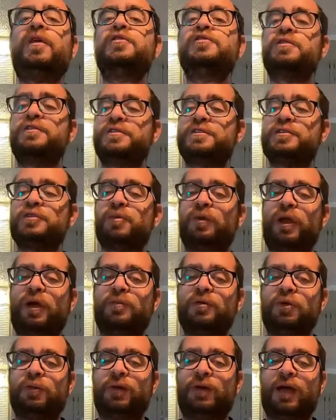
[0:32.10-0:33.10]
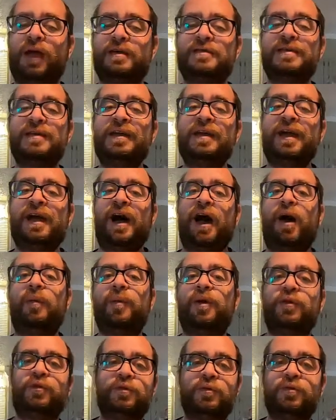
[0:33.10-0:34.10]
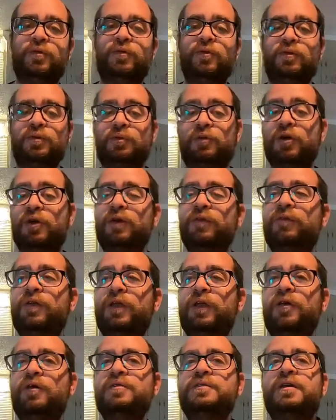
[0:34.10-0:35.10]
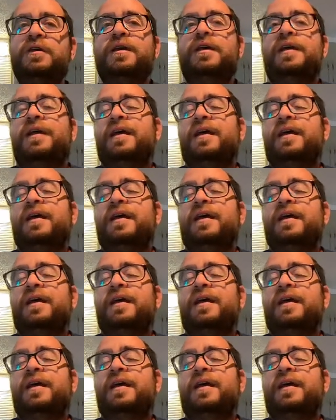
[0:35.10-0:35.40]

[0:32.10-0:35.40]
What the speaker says: So this is what I'm doing, guys. I'm going to do some cooking videos.